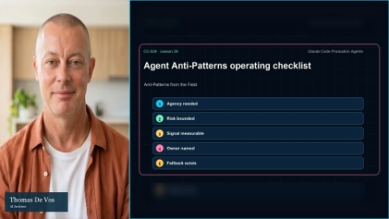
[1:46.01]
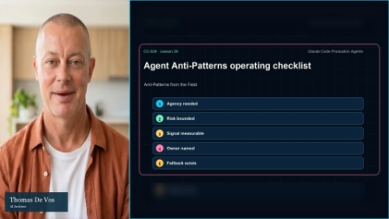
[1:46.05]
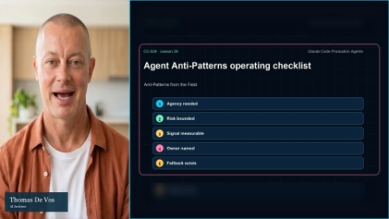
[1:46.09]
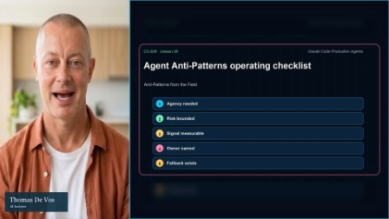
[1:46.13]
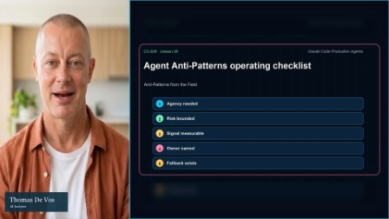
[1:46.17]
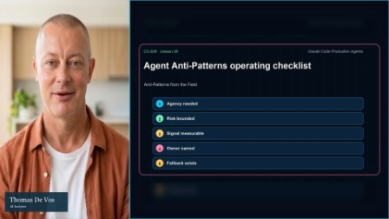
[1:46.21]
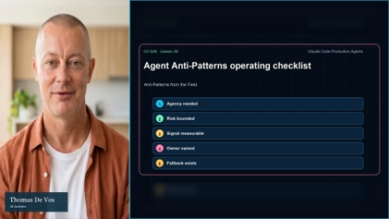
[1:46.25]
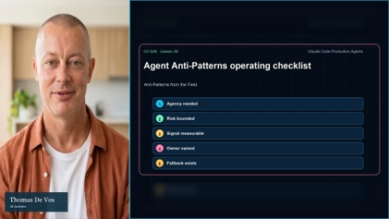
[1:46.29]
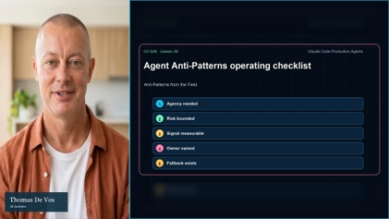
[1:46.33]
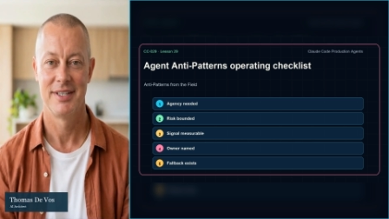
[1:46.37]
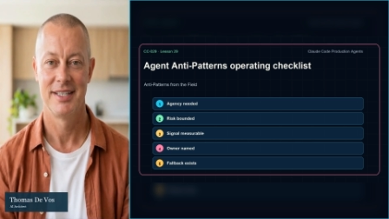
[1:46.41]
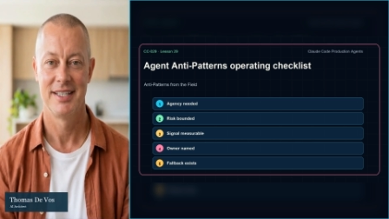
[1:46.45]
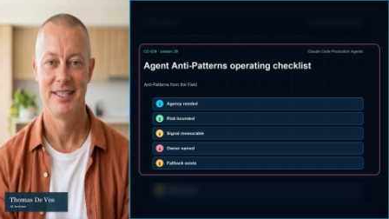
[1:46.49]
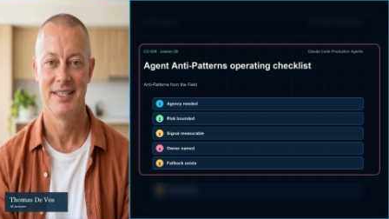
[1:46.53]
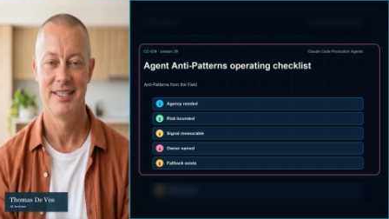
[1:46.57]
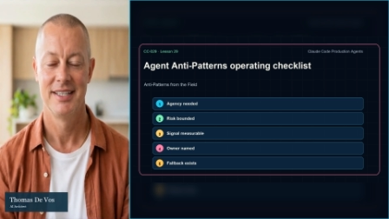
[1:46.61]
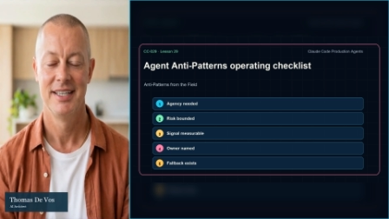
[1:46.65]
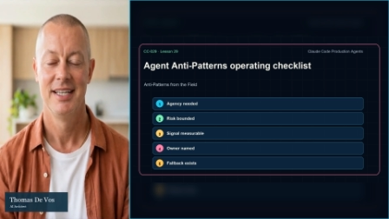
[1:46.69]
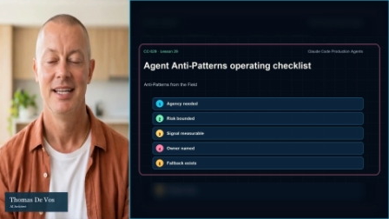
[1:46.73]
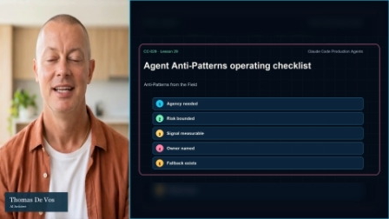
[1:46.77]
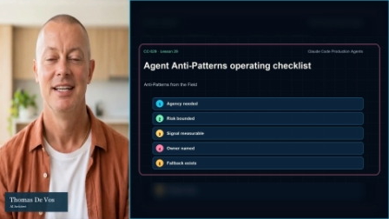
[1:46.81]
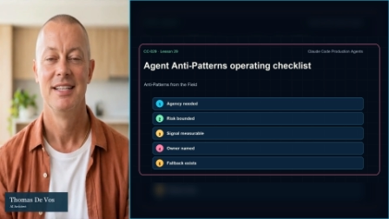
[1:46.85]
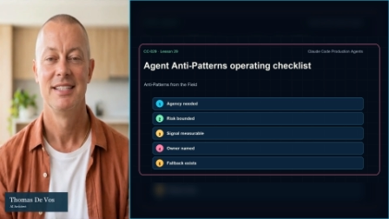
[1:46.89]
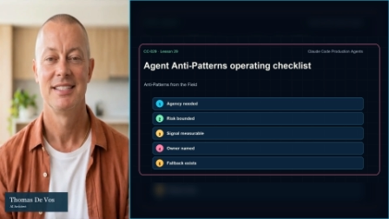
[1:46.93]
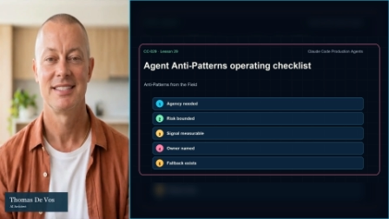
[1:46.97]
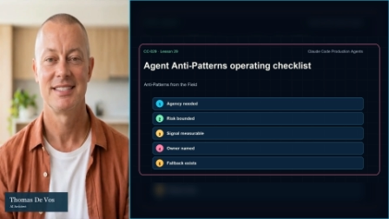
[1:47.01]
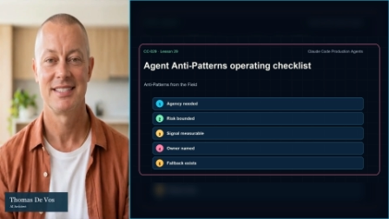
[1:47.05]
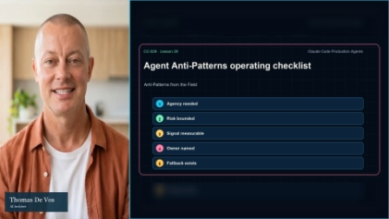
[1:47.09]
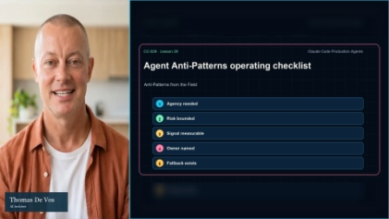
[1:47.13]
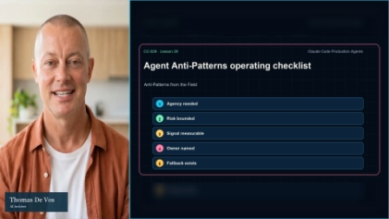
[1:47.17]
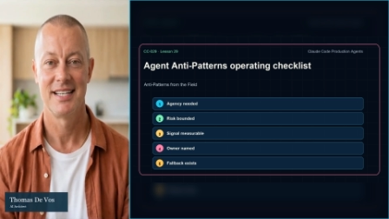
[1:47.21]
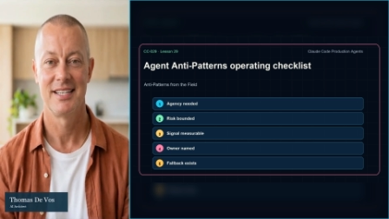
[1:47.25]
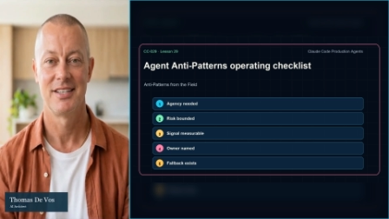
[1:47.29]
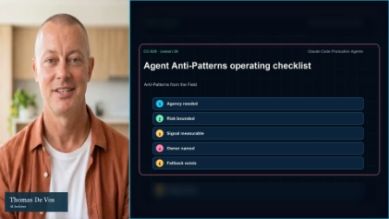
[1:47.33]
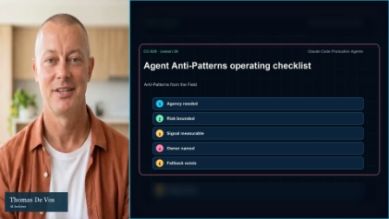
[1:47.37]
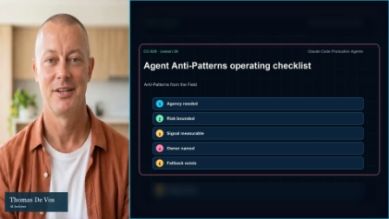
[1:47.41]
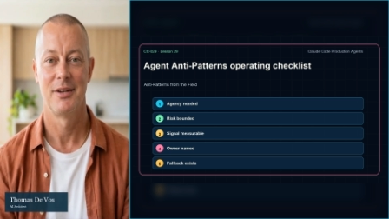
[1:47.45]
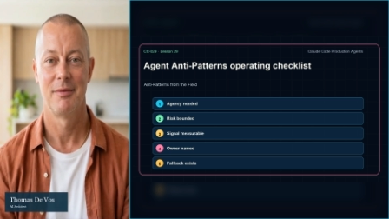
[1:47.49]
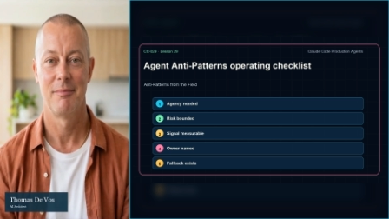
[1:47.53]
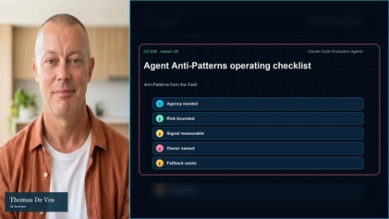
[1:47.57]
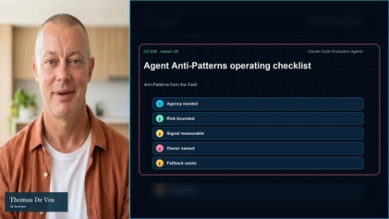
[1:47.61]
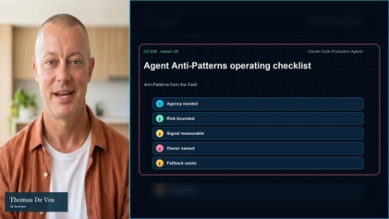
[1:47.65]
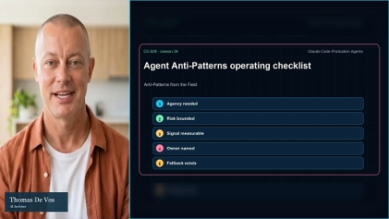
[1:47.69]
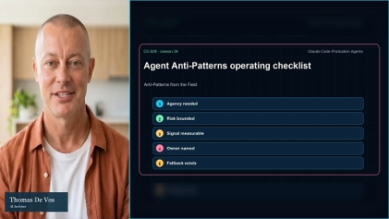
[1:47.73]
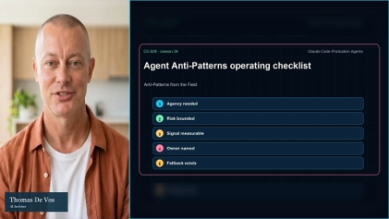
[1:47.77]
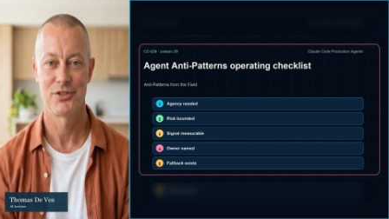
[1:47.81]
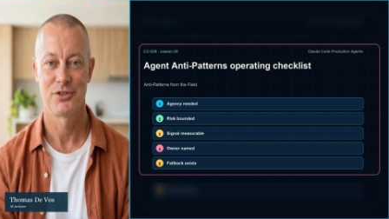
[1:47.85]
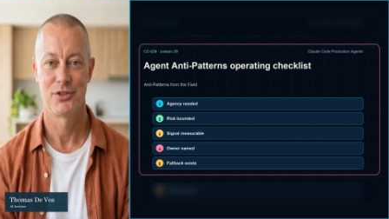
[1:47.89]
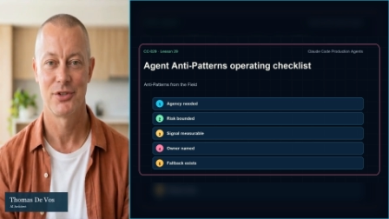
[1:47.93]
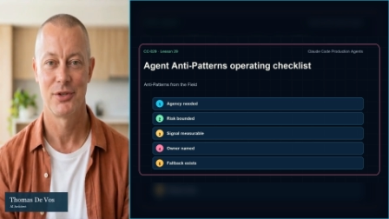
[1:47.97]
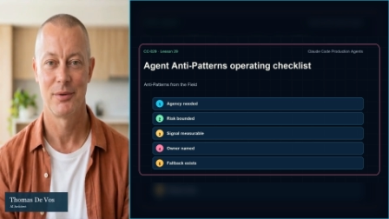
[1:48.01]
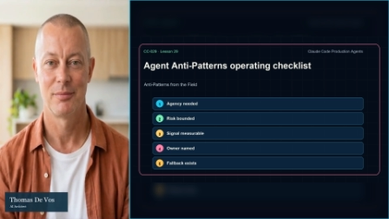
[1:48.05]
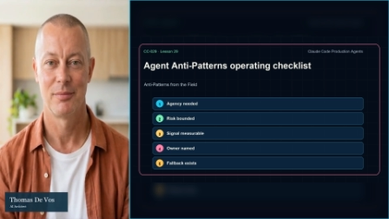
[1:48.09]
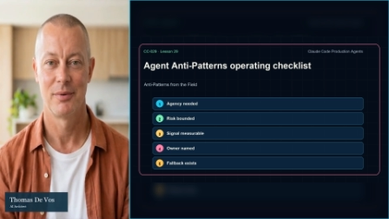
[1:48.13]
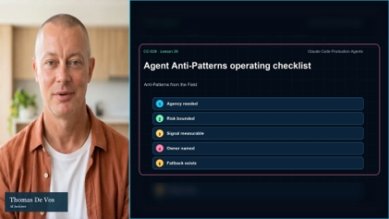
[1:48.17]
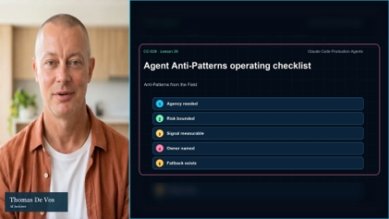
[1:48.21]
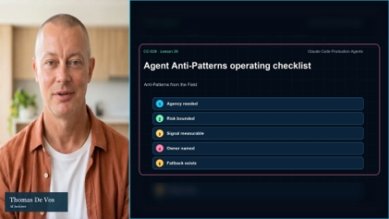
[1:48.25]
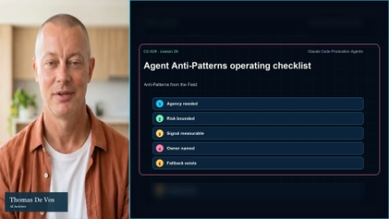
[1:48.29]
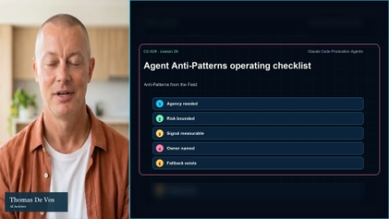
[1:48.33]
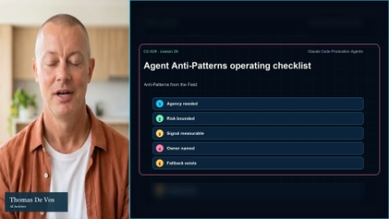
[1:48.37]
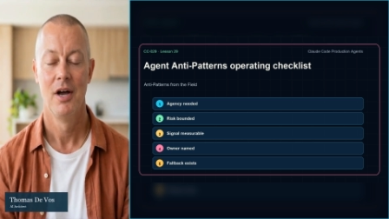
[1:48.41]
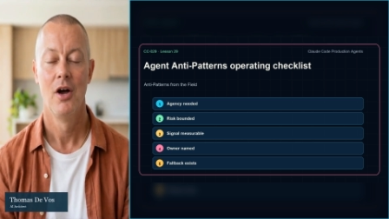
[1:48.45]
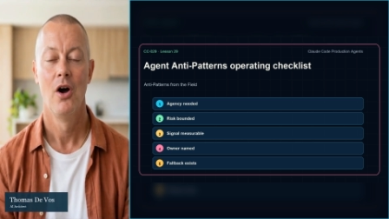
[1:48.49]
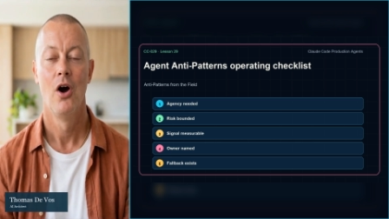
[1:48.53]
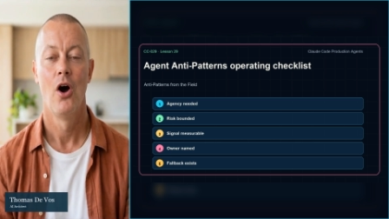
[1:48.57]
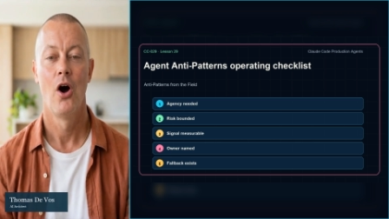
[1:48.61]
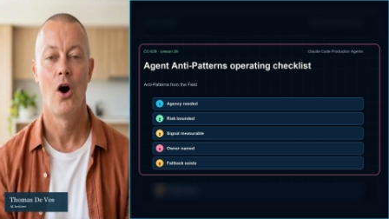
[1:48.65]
bounded, signal measurable,